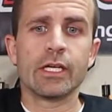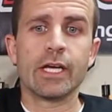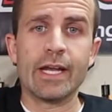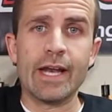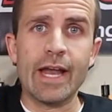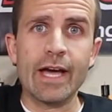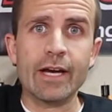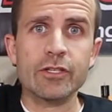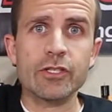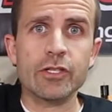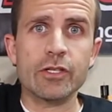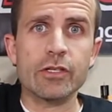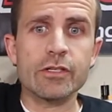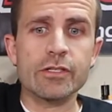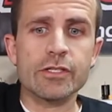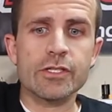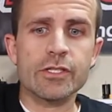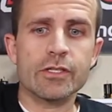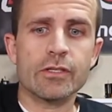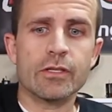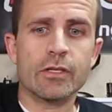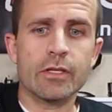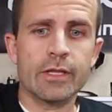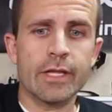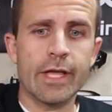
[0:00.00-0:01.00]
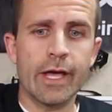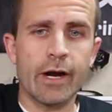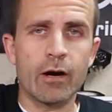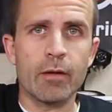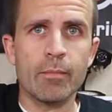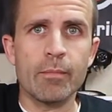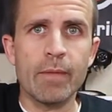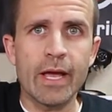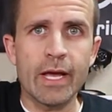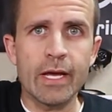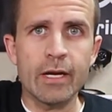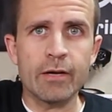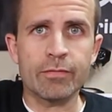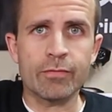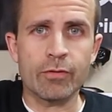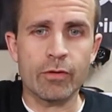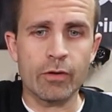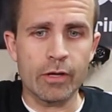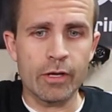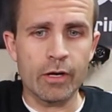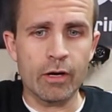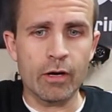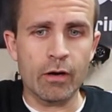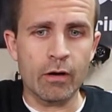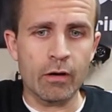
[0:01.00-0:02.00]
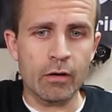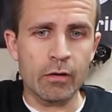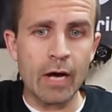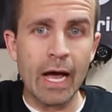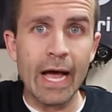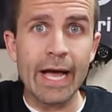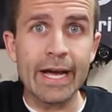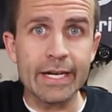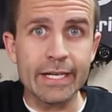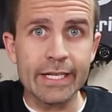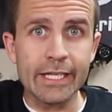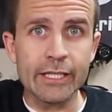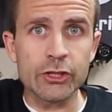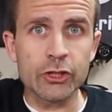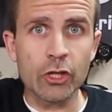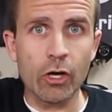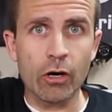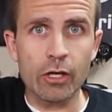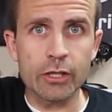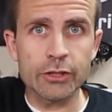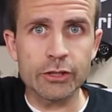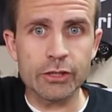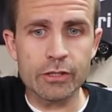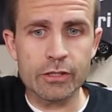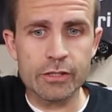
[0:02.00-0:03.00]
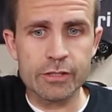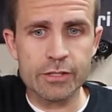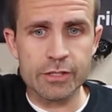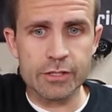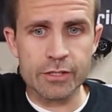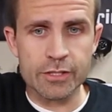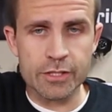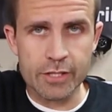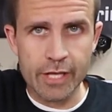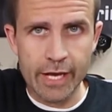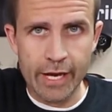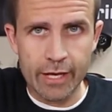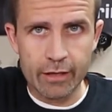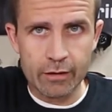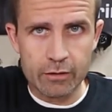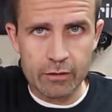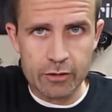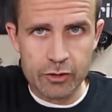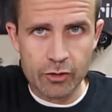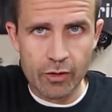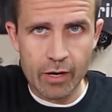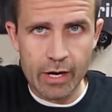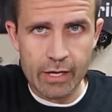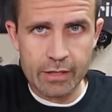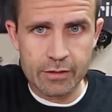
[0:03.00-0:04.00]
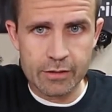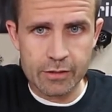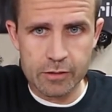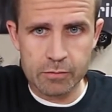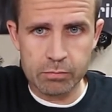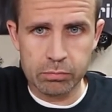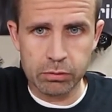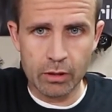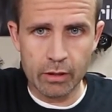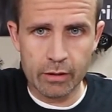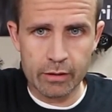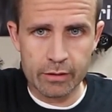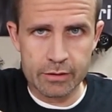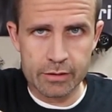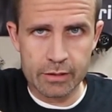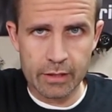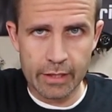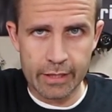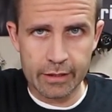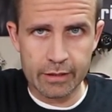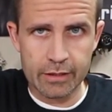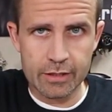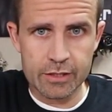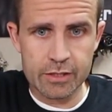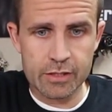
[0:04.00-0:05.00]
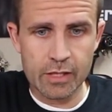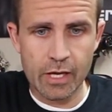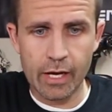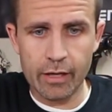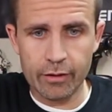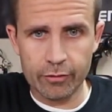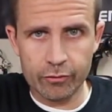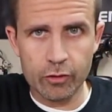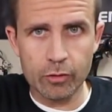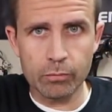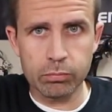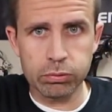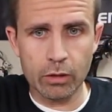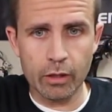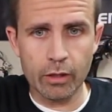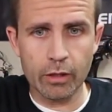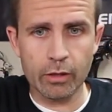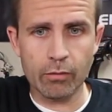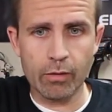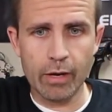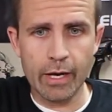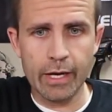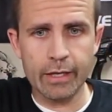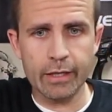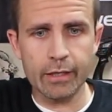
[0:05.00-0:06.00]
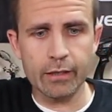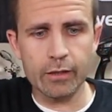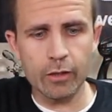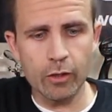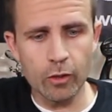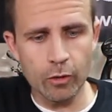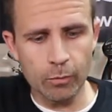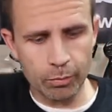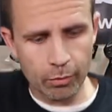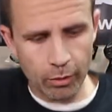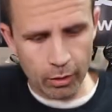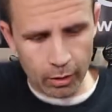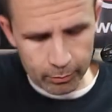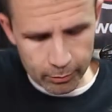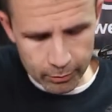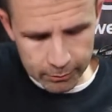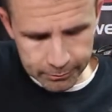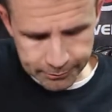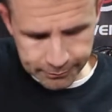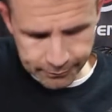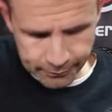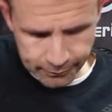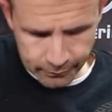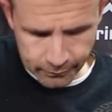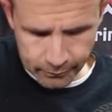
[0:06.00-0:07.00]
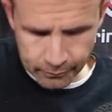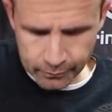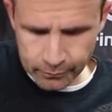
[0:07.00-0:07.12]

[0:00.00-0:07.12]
connectors that are made for their ID chargers. Standard Traxxas plugs like this style do plug right in, no problem.